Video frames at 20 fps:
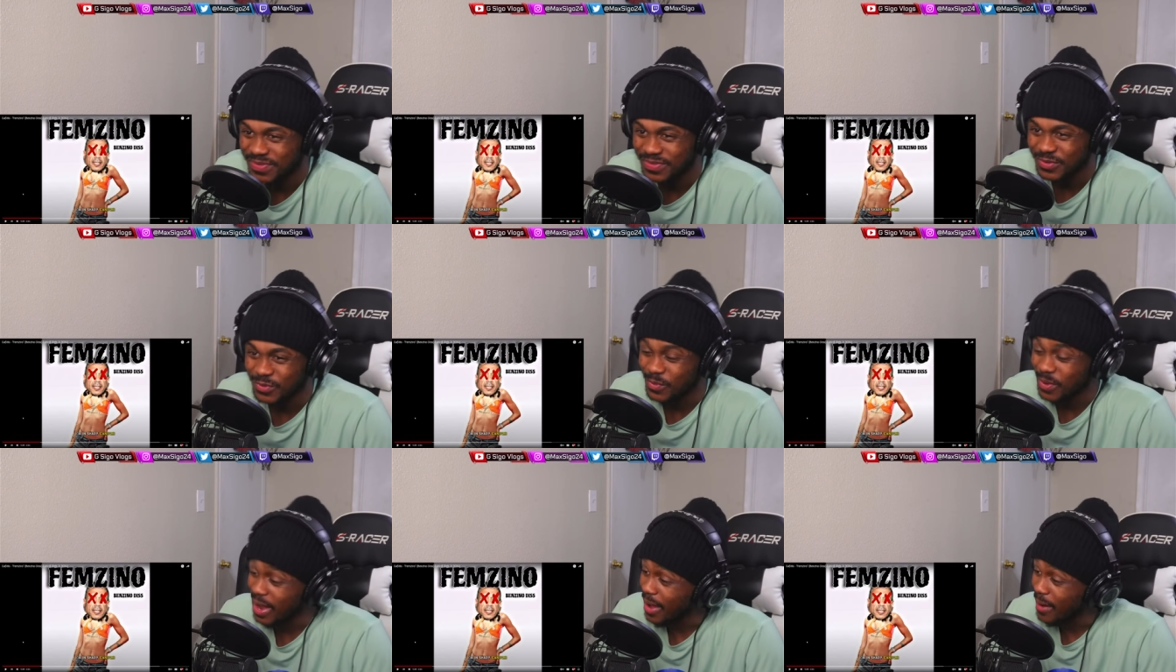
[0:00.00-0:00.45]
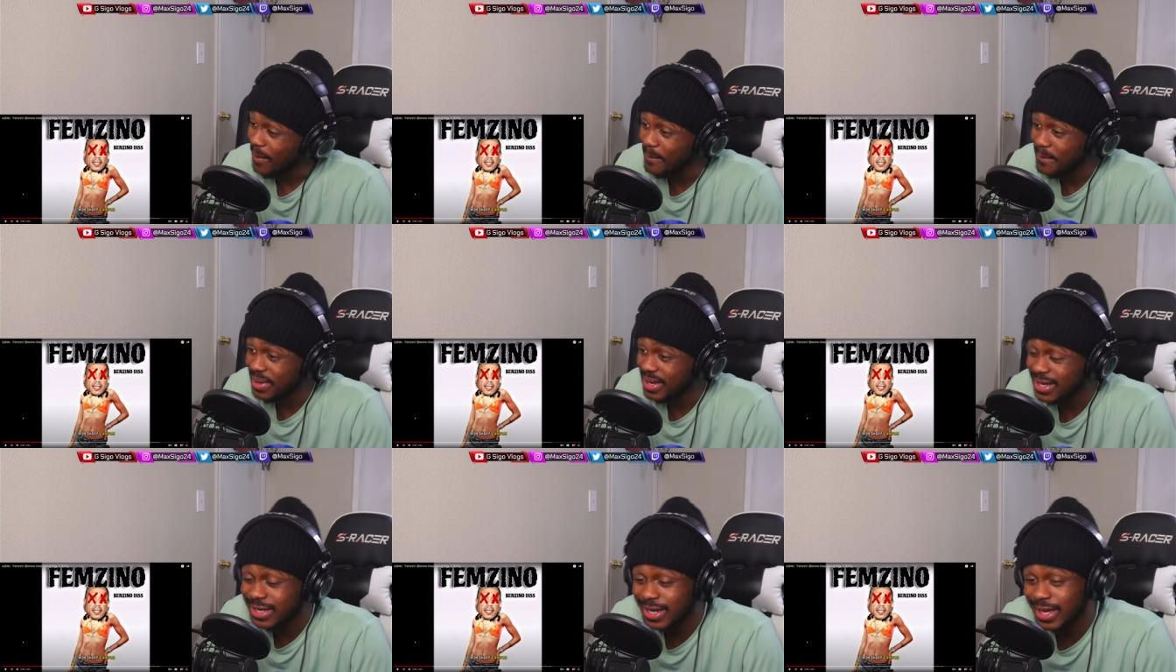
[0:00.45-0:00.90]
Where I
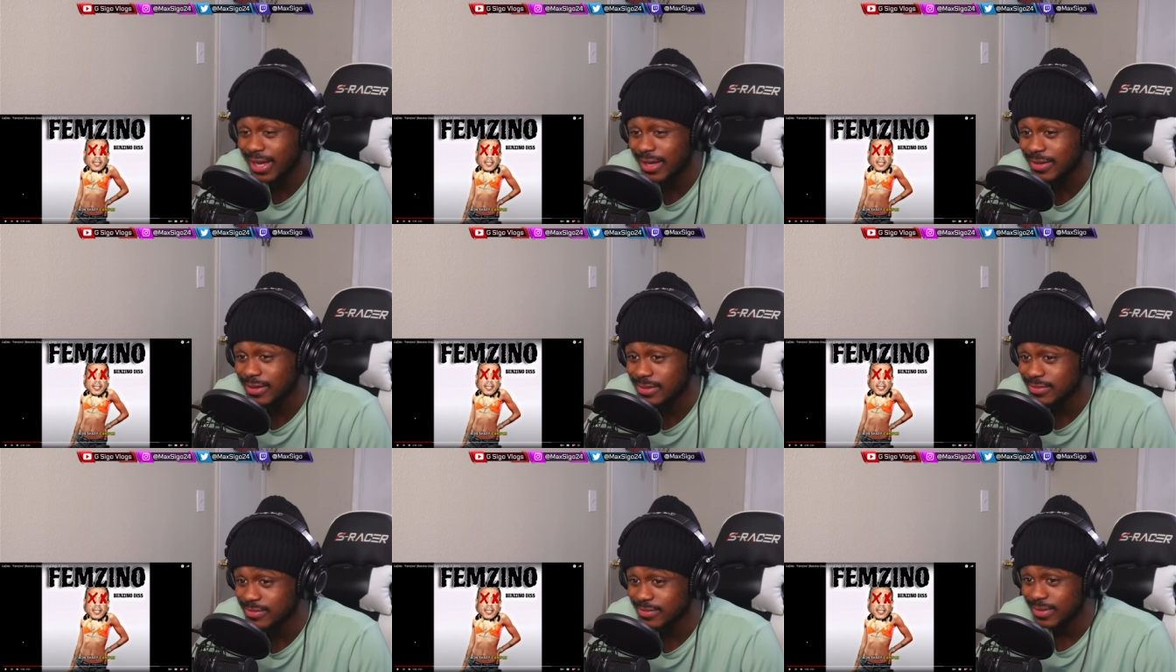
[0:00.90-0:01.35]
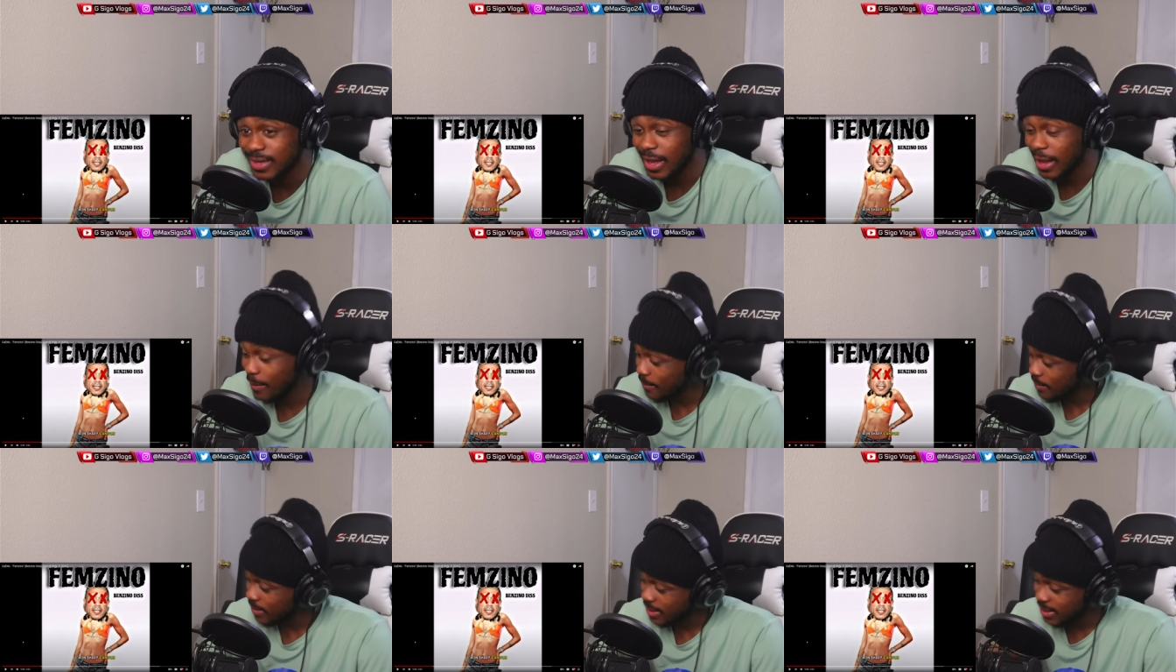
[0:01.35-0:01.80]
been at?
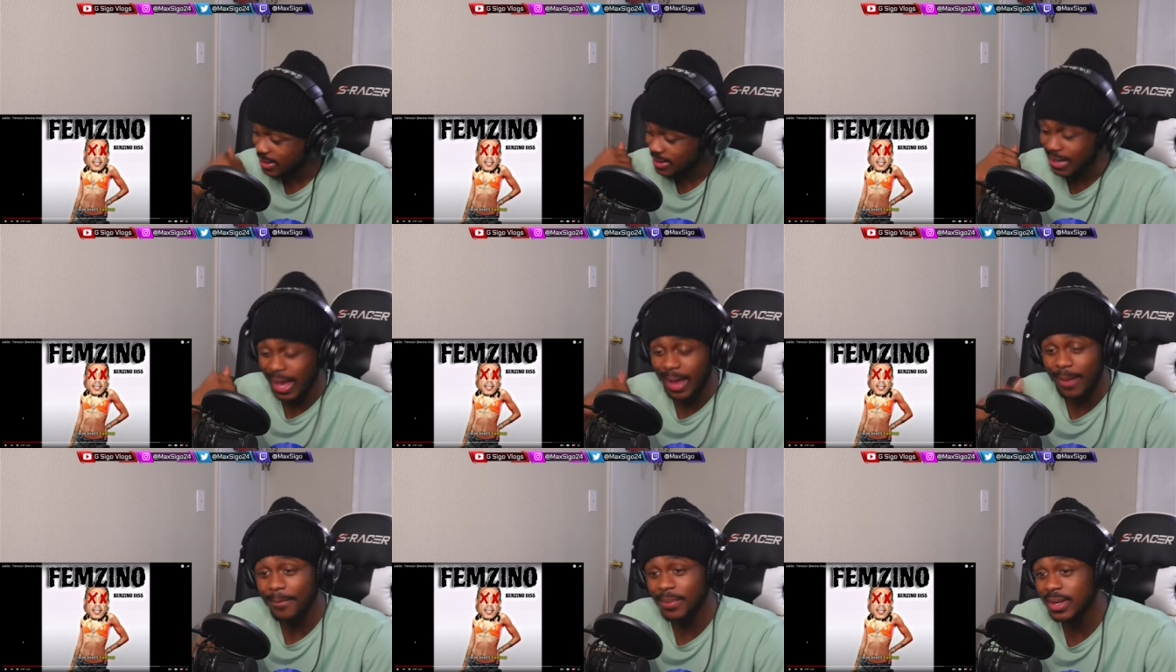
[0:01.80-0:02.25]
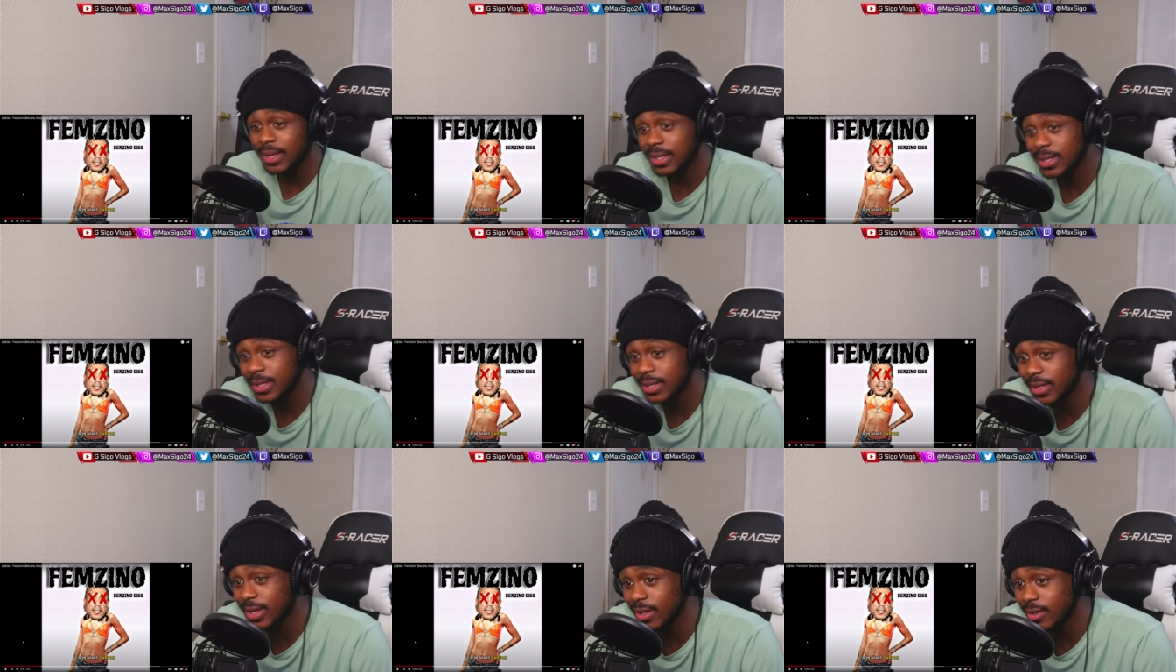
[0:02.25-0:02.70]
I been
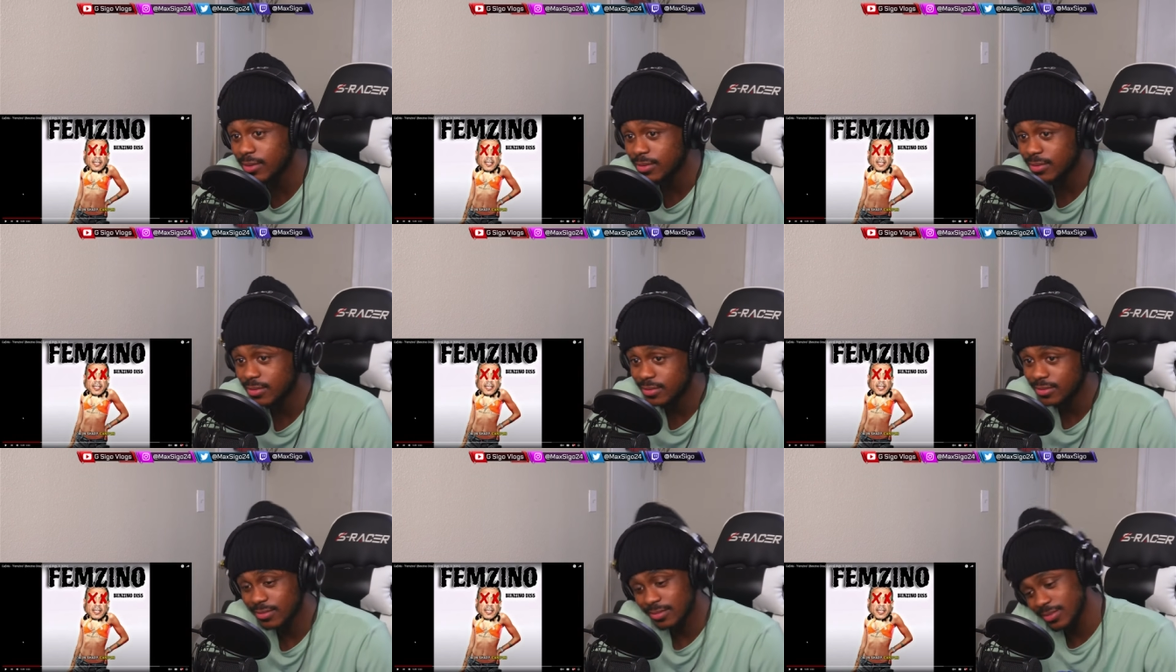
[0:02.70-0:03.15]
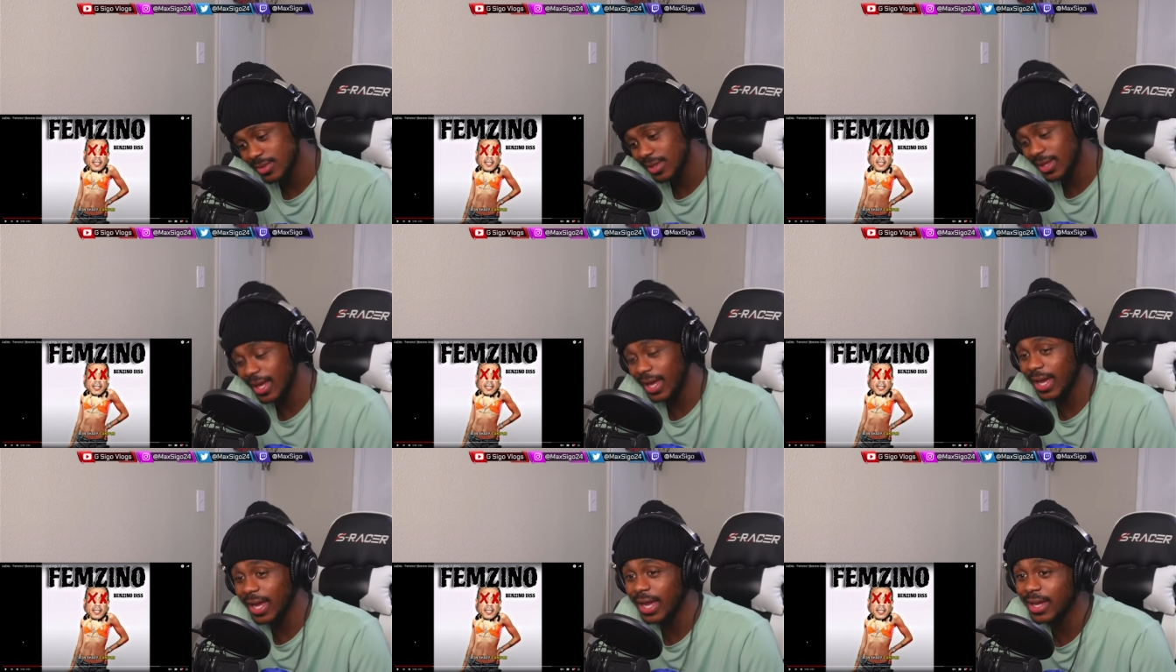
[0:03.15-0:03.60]
in there,
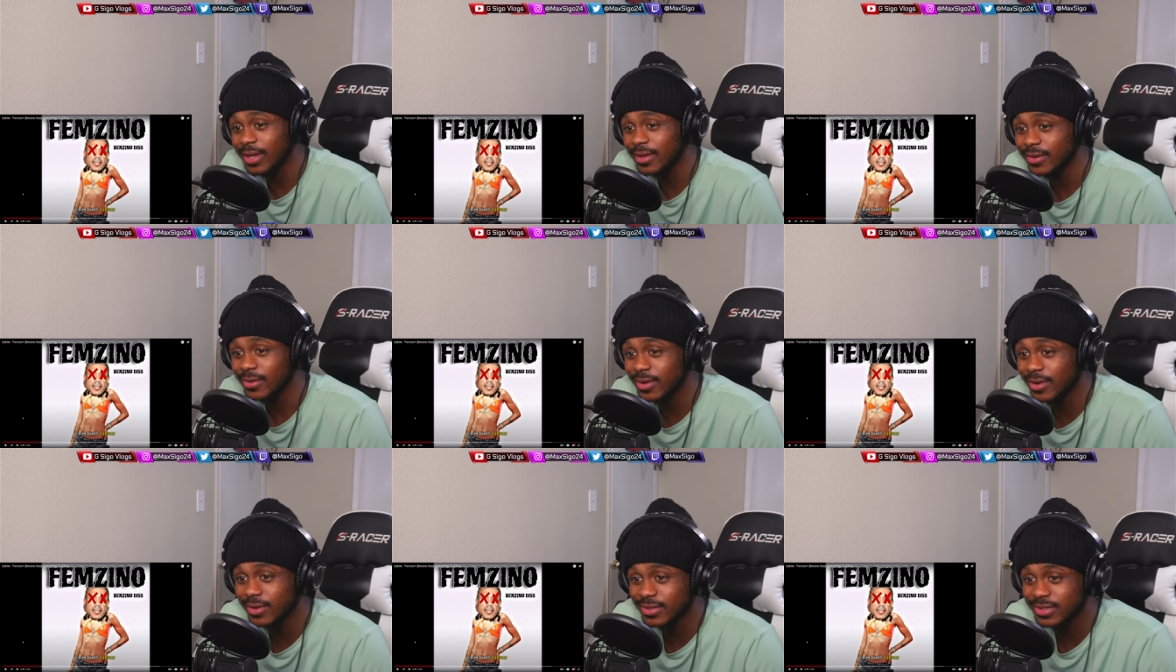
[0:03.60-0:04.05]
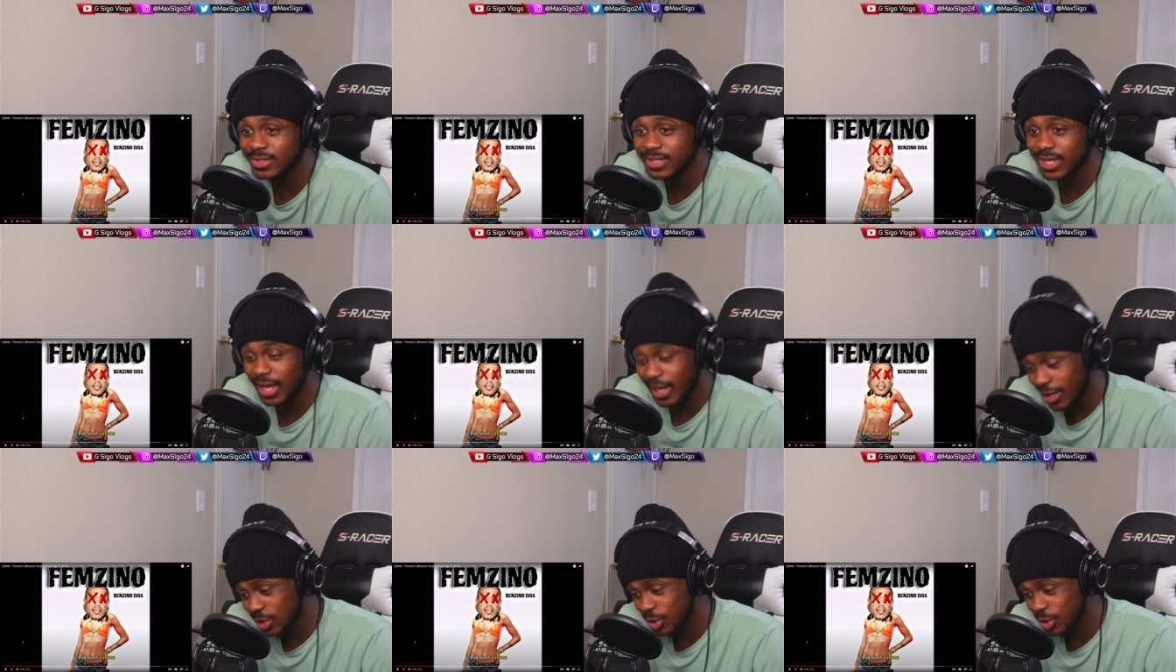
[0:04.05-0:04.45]
man. You know what I'm saying?